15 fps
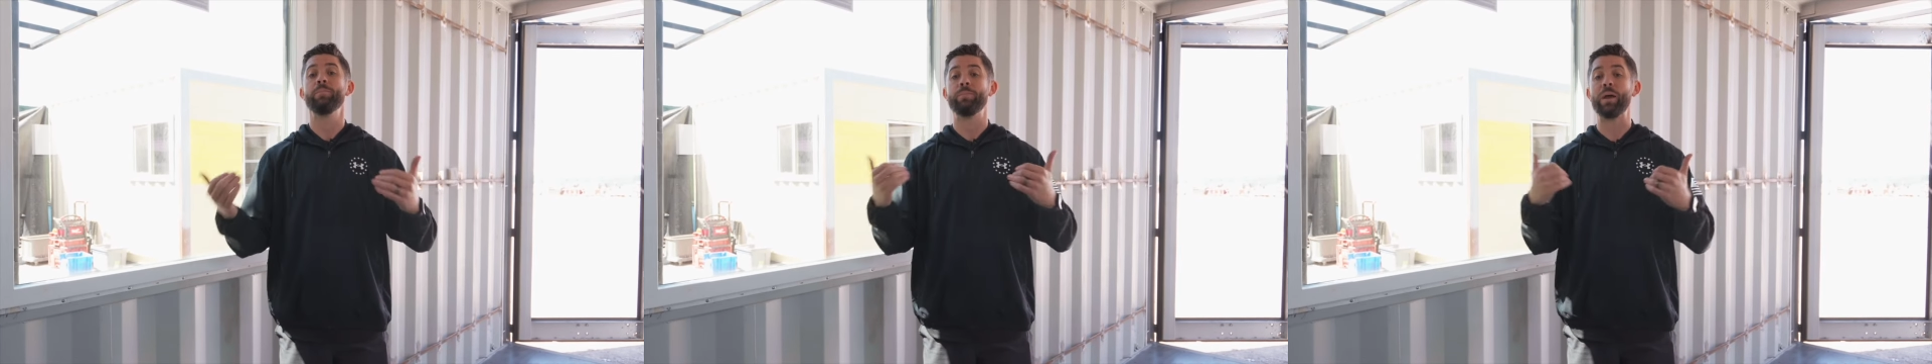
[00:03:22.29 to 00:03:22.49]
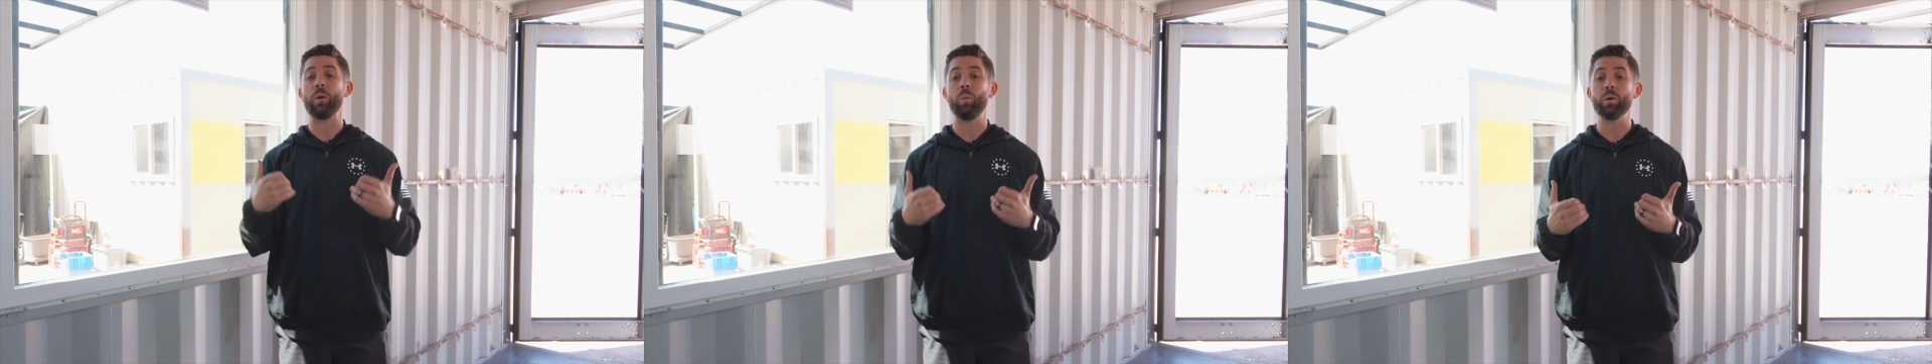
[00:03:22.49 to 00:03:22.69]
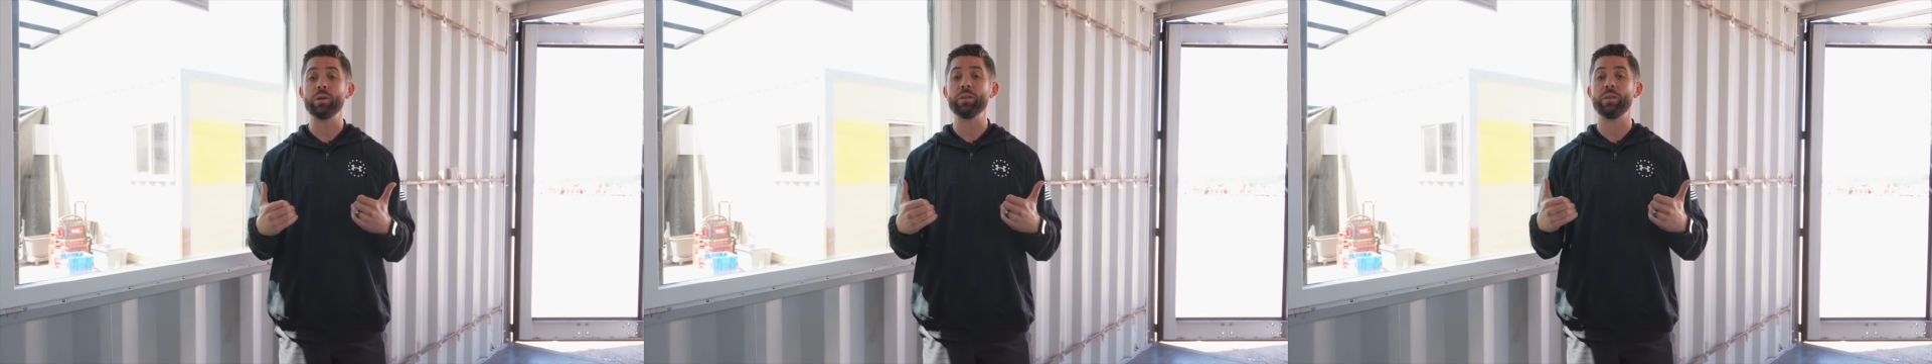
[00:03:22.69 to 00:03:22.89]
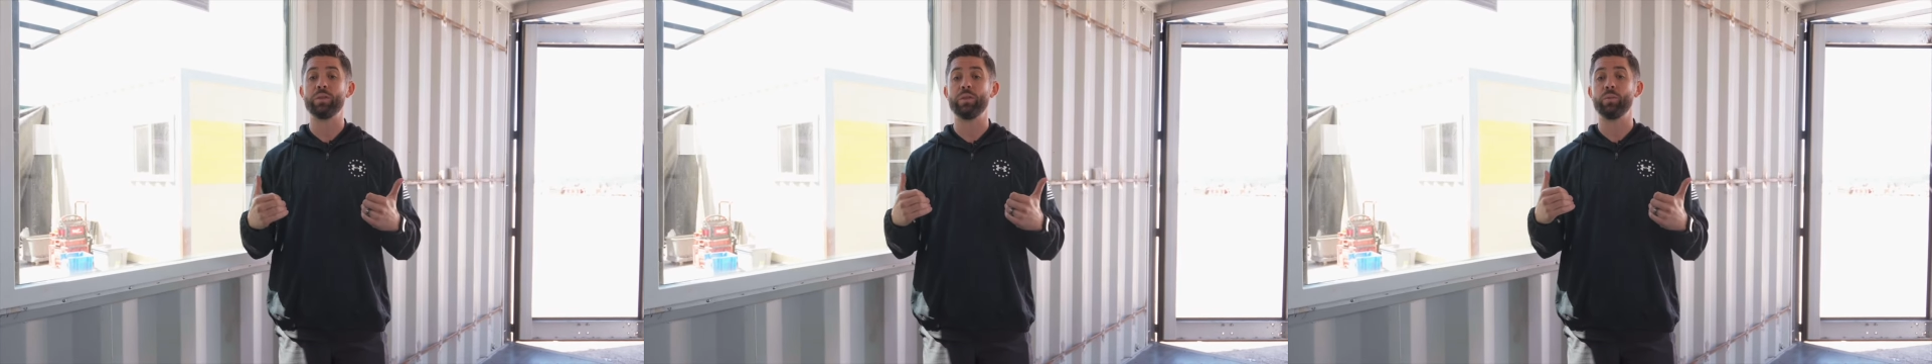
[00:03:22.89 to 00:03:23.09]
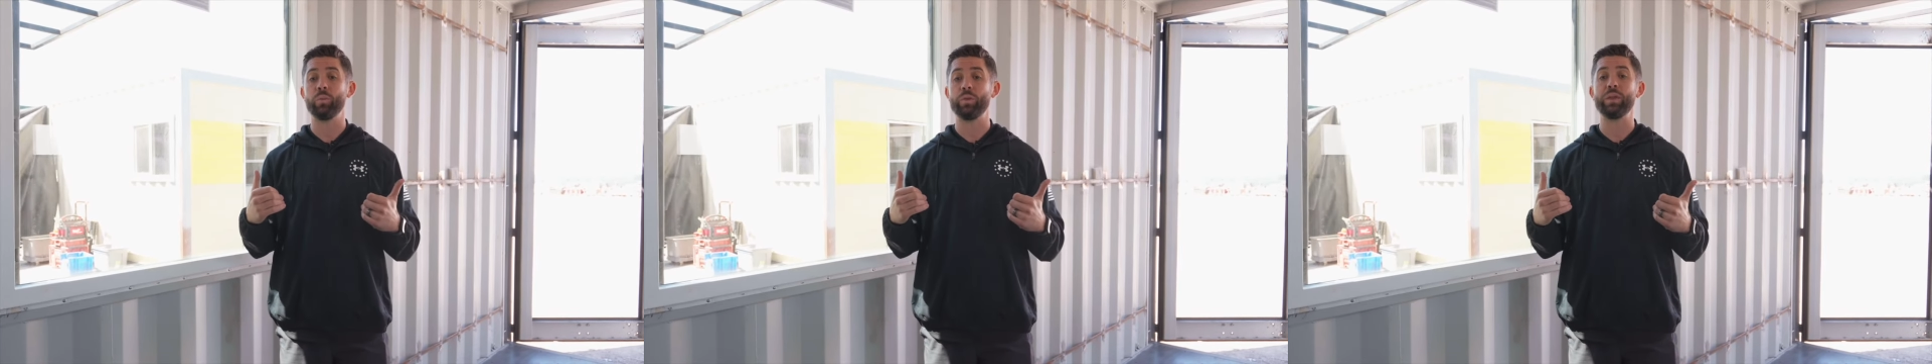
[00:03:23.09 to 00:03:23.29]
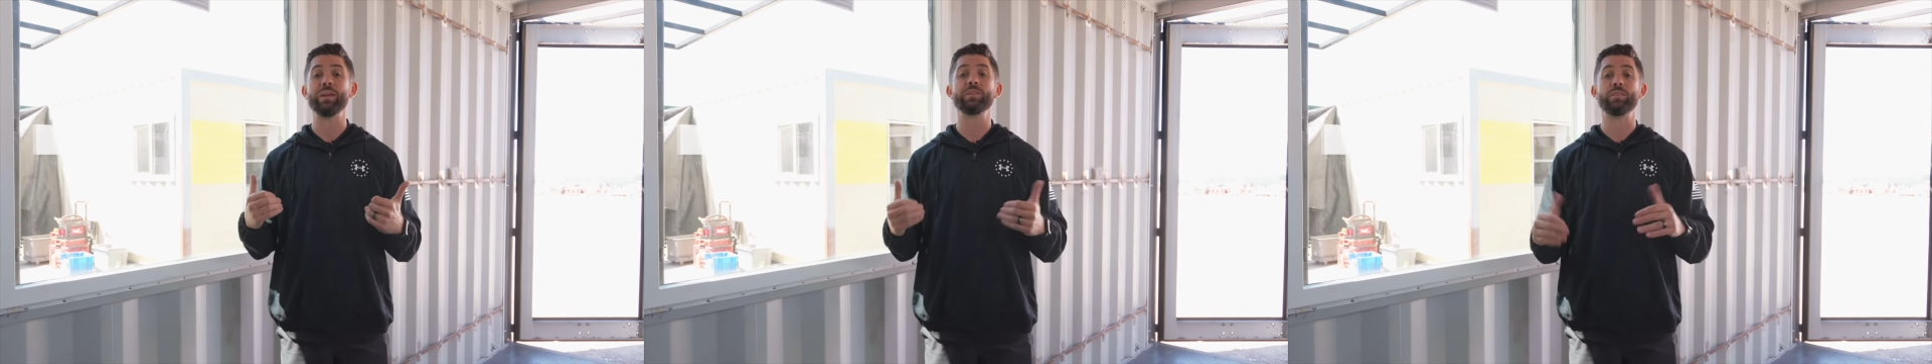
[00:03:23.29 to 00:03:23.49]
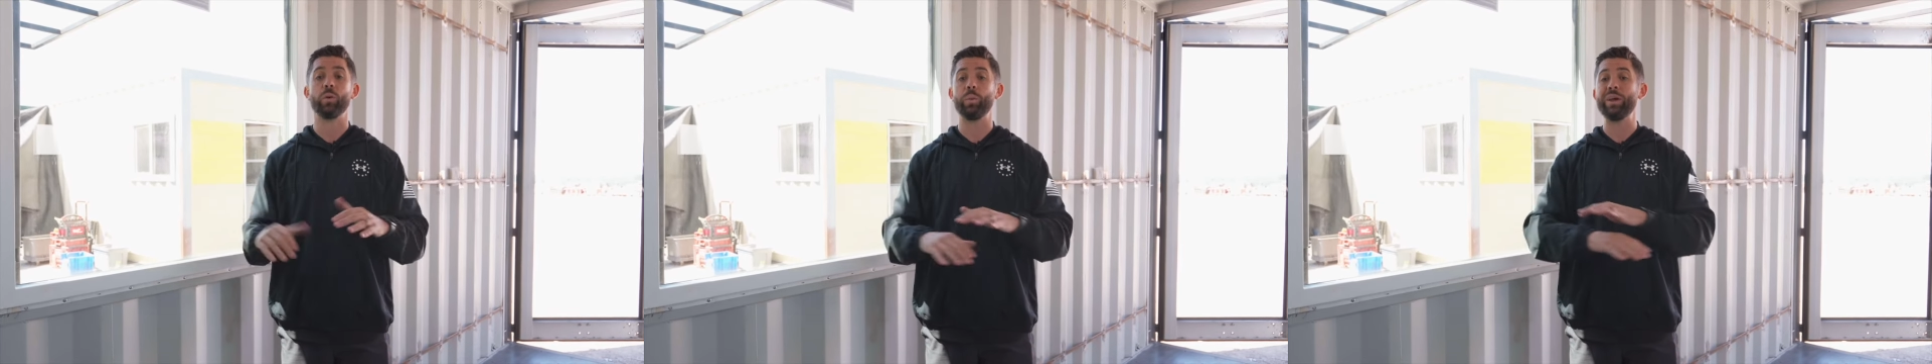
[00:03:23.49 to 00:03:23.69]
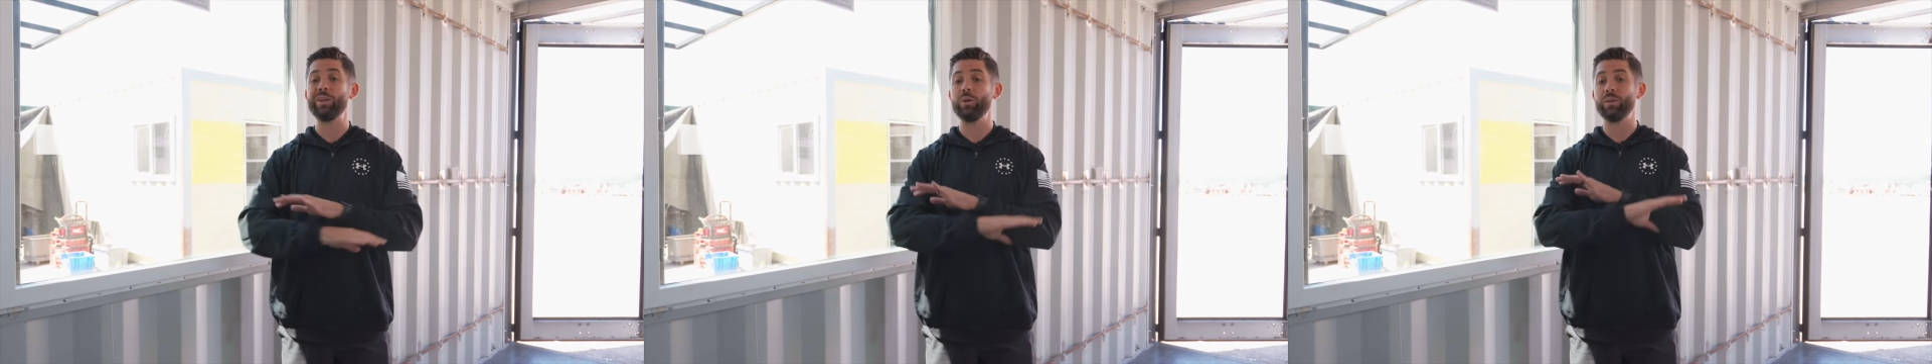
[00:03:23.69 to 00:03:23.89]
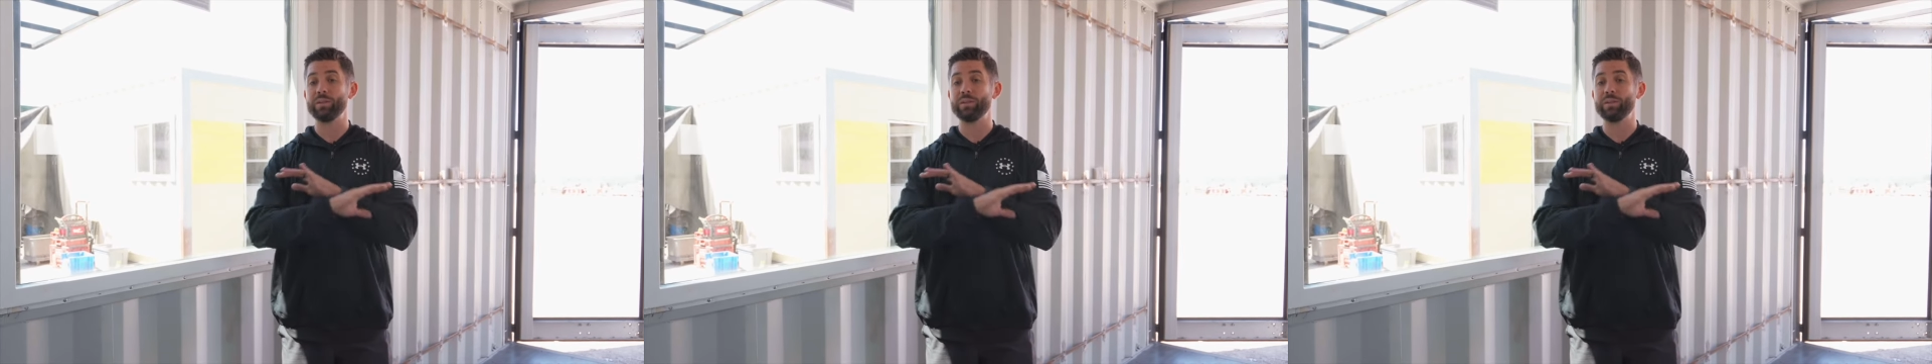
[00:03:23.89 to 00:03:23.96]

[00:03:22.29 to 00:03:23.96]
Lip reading: Now, one of the things that we do